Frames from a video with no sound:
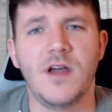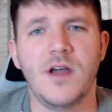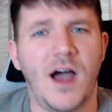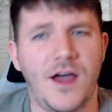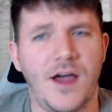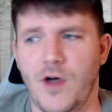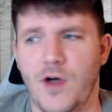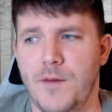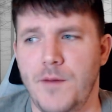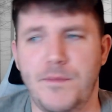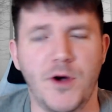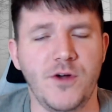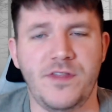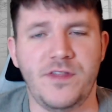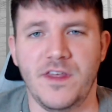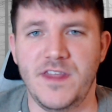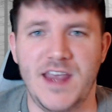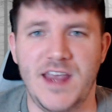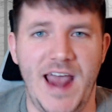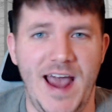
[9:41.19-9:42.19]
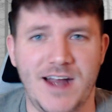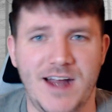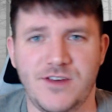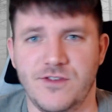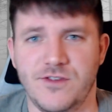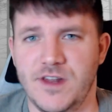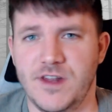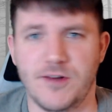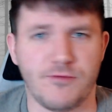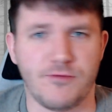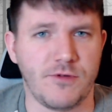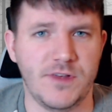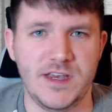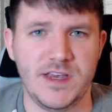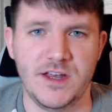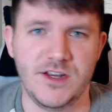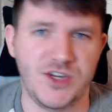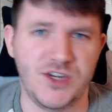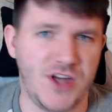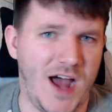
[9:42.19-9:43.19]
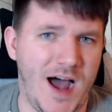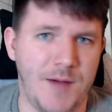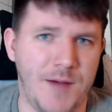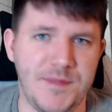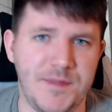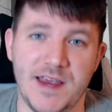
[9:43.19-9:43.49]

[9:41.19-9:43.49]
I thought both of the actors did a really good job.